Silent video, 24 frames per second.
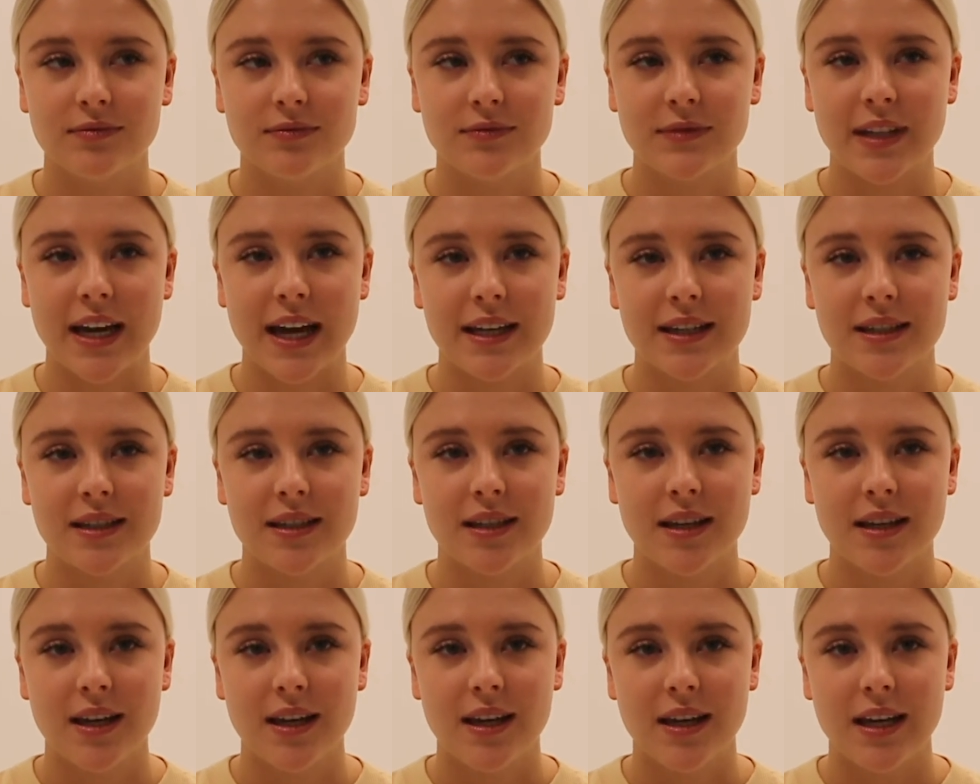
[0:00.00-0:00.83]
like
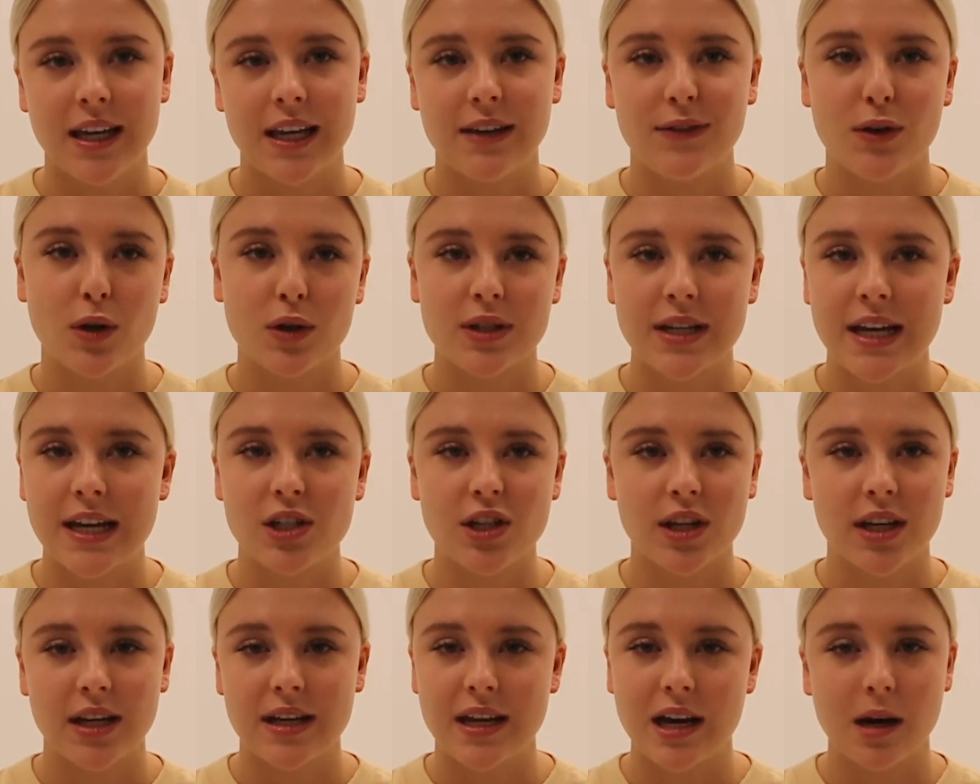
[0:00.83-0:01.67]
if your teacher
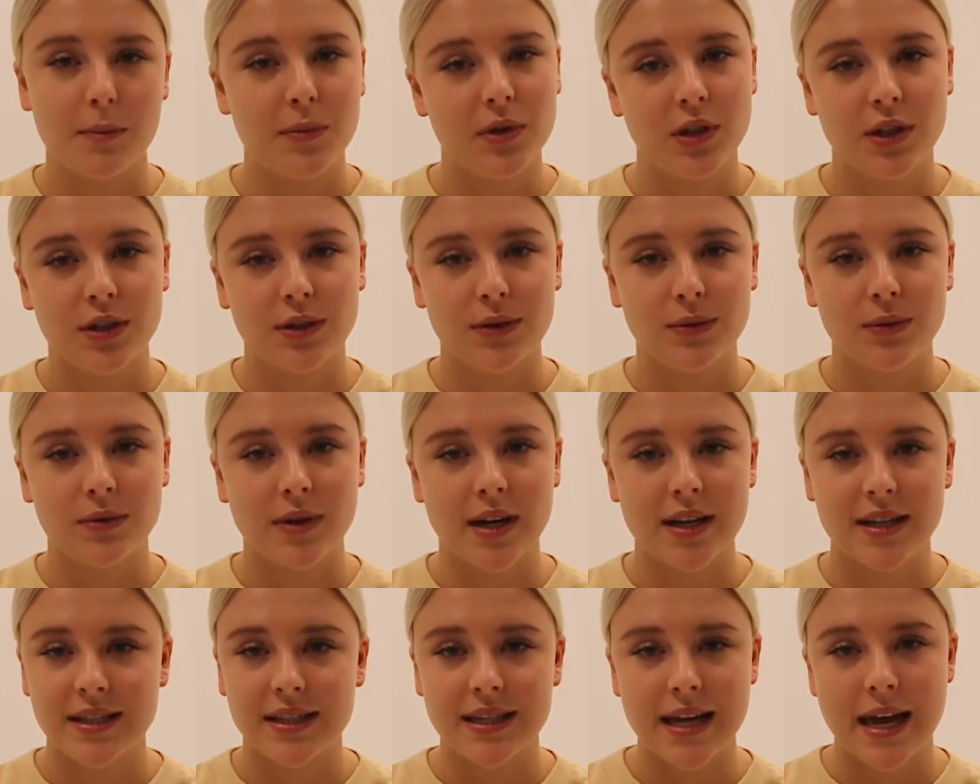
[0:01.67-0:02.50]
can help you
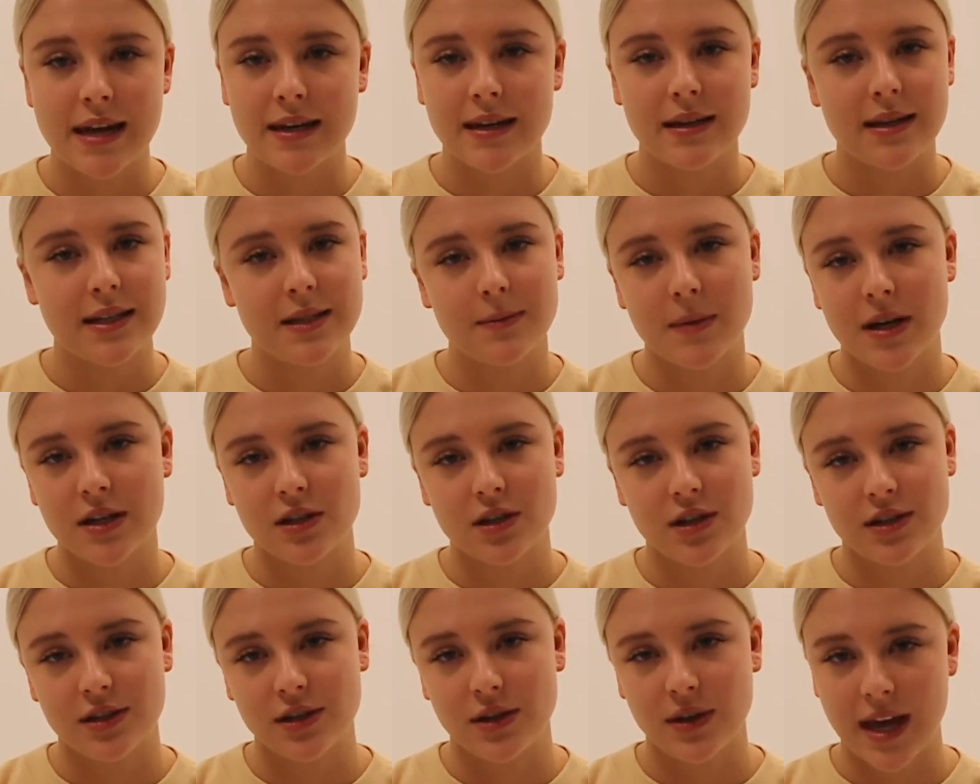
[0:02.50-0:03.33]
understand it as much
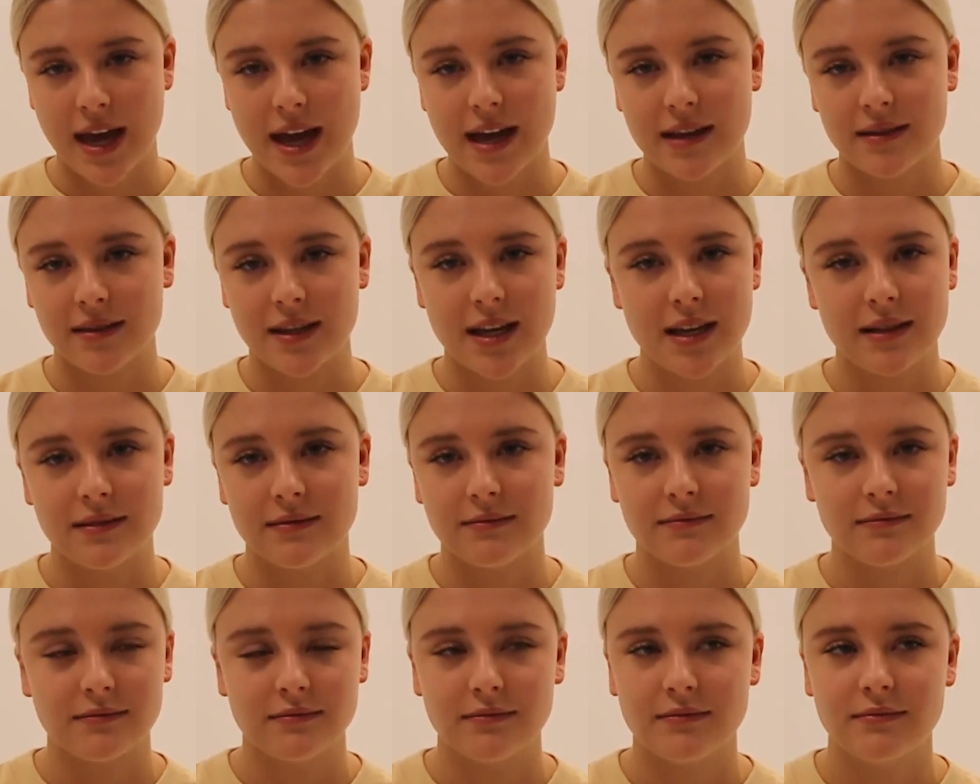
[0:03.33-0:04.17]
as you can,
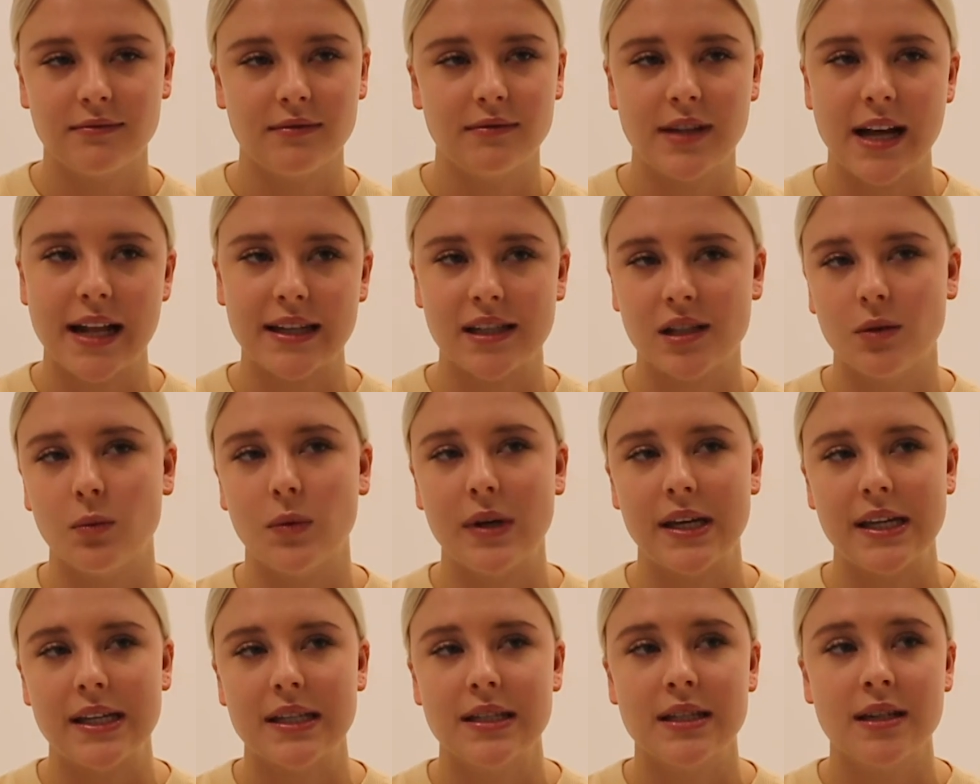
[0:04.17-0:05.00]
then that's a
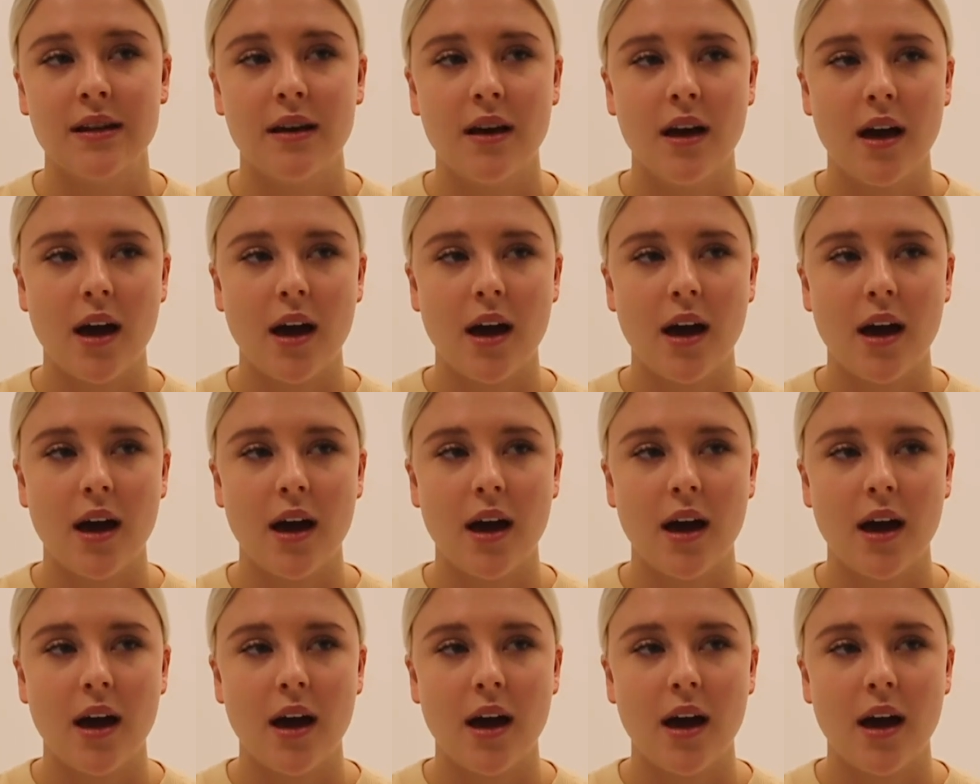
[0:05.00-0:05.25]
win.